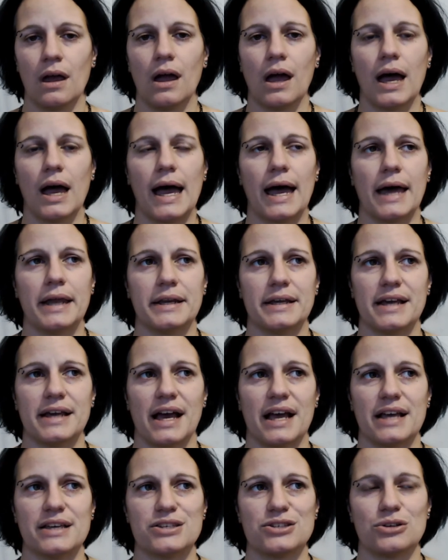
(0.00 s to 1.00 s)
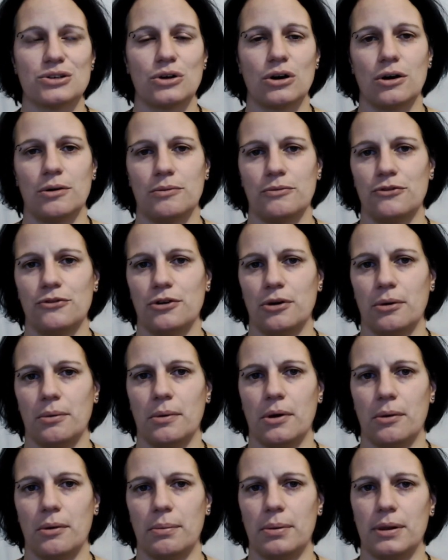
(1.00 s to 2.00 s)
And it has to come from
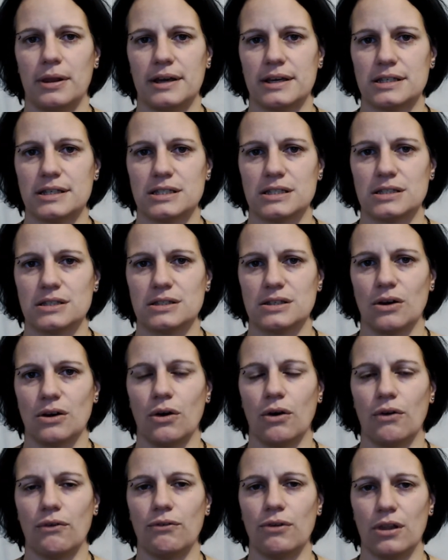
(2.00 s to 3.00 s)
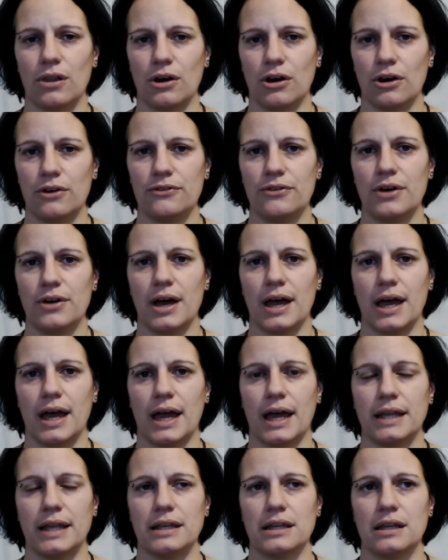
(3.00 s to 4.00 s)
a place of love,
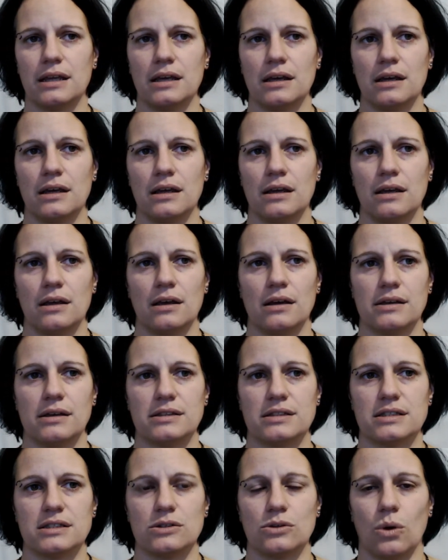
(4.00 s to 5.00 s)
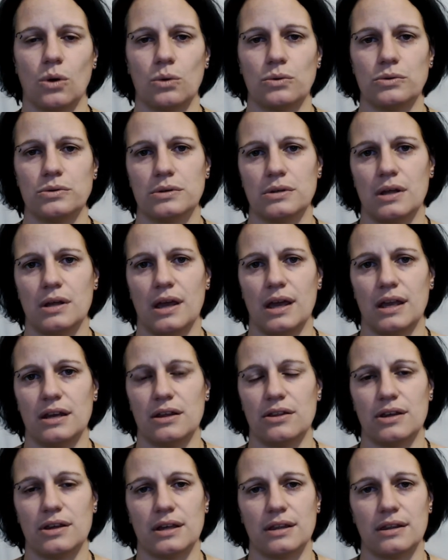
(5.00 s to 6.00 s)
and it's not
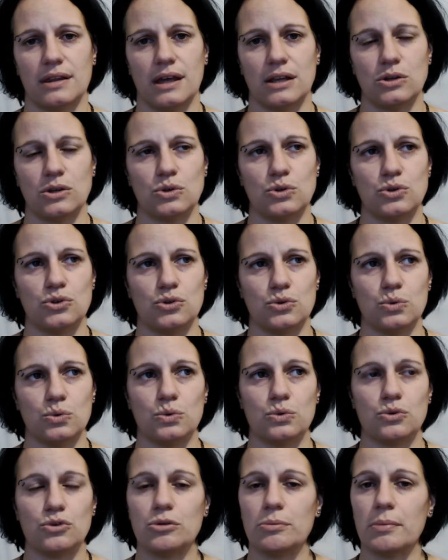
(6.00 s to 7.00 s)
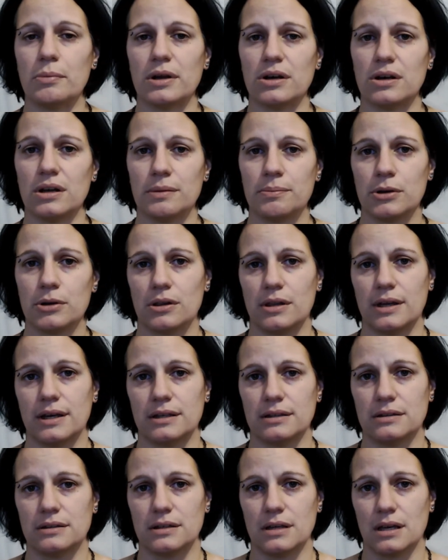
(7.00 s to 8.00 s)
anything that you do to
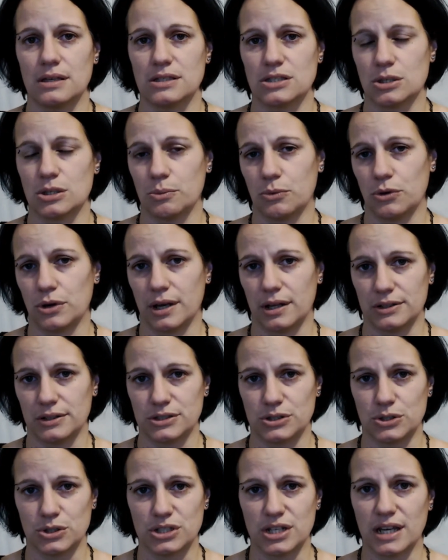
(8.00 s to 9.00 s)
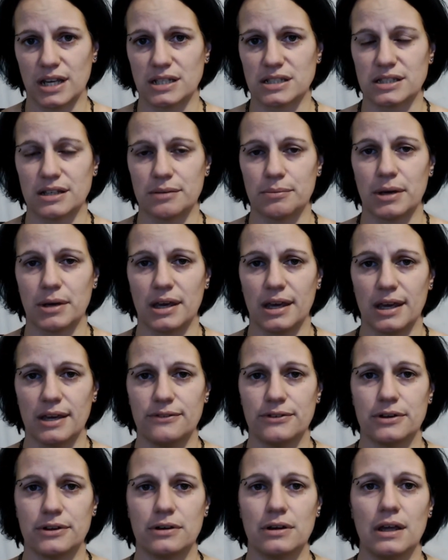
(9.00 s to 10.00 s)
manipulate someone else to change their
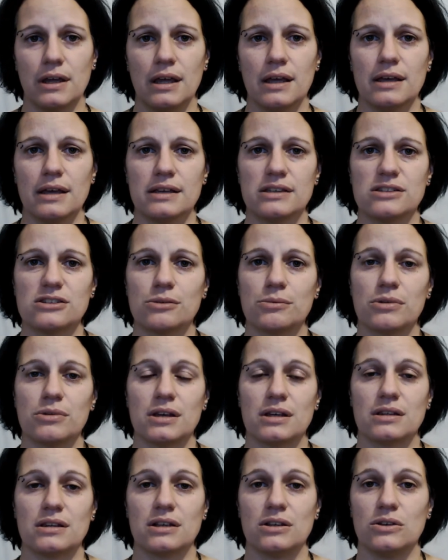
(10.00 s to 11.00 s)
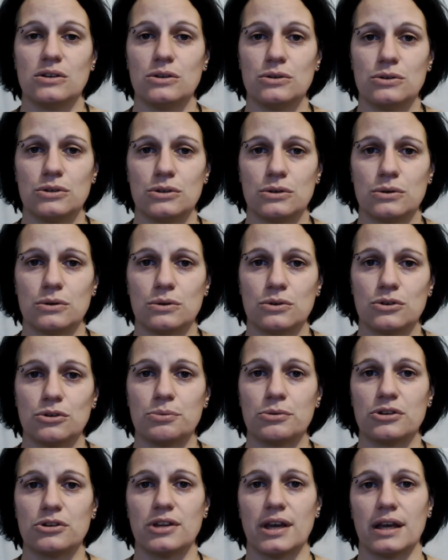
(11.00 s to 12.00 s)
behavior. It's something that you do to
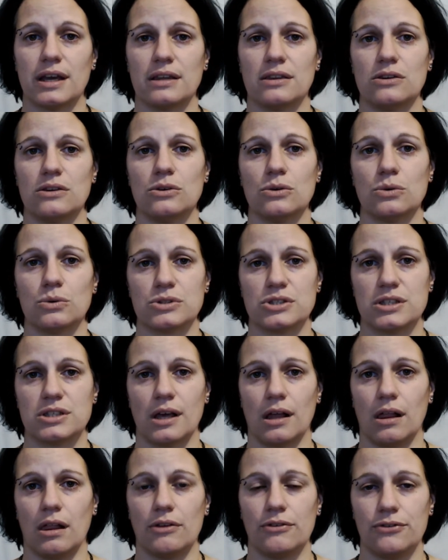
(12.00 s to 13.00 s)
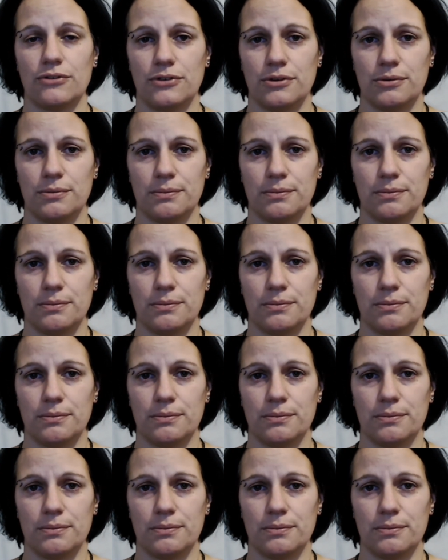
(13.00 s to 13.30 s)
protect yourself.